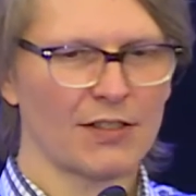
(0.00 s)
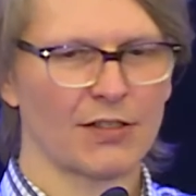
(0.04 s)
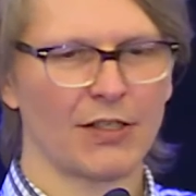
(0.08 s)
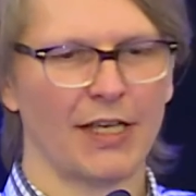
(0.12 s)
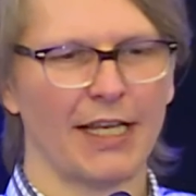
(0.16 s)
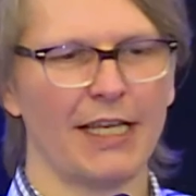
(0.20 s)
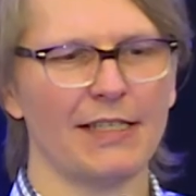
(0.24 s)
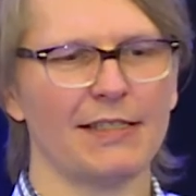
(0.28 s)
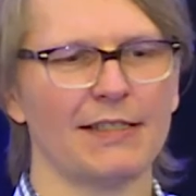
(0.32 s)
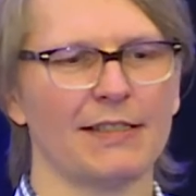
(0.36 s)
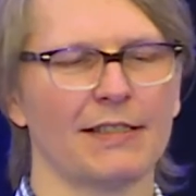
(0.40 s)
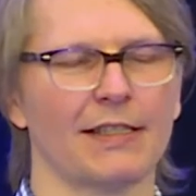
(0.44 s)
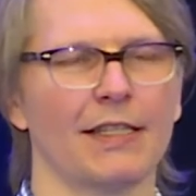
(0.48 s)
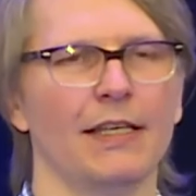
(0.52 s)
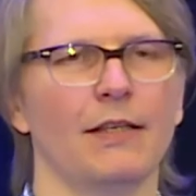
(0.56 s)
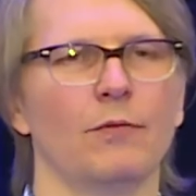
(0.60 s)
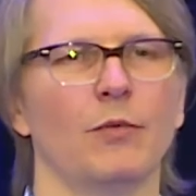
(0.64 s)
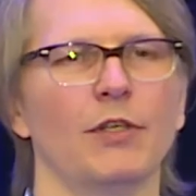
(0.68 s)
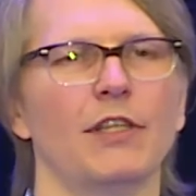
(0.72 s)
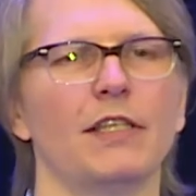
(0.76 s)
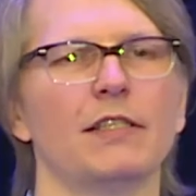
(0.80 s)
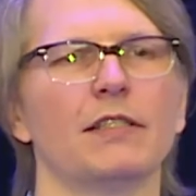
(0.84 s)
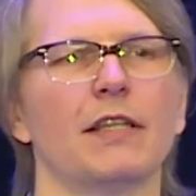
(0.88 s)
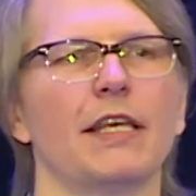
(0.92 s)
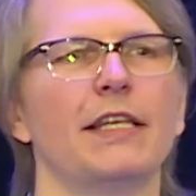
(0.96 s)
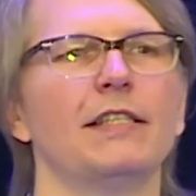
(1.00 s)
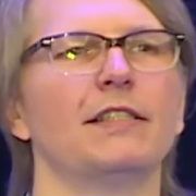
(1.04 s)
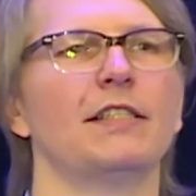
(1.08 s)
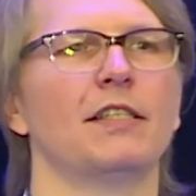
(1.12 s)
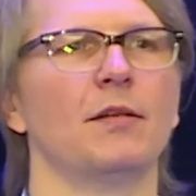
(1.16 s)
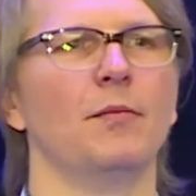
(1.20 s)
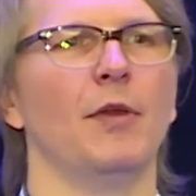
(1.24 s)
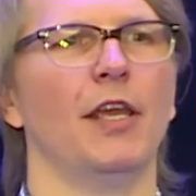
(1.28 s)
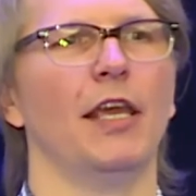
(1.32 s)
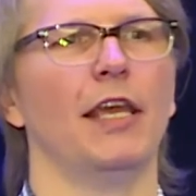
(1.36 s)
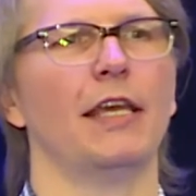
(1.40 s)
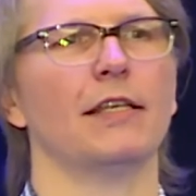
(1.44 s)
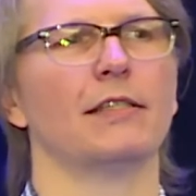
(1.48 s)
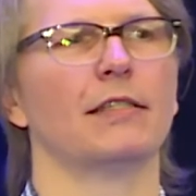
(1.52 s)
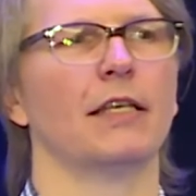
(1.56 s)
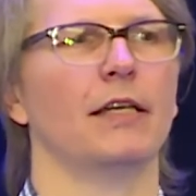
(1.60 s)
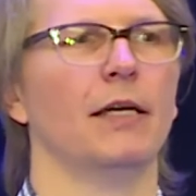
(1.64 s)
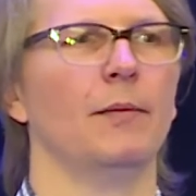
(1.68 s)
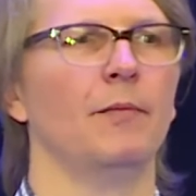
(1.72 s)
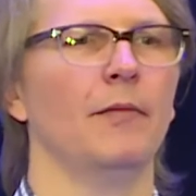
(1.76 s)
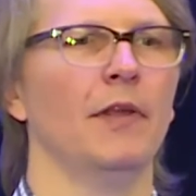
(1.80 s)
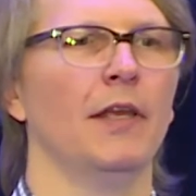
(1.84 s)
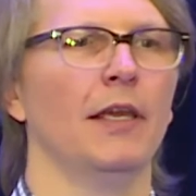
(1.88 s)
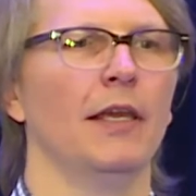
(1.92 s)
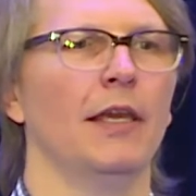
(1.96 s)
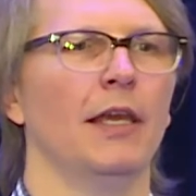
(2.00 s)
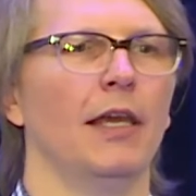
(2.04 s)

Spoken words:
guess what this leads to me is and